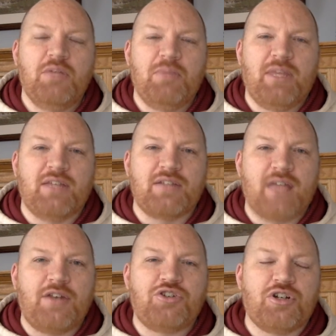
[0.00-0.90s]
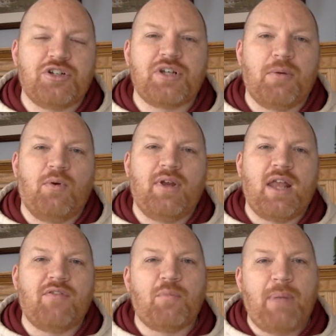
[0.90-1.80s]
because at church I'm going to
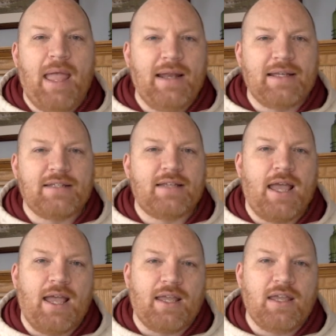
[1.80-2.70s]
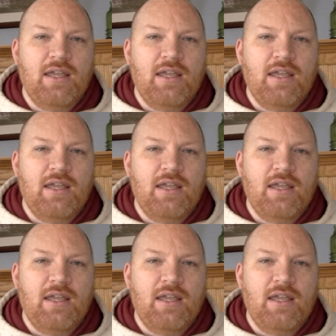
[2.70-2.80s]
have a panic attack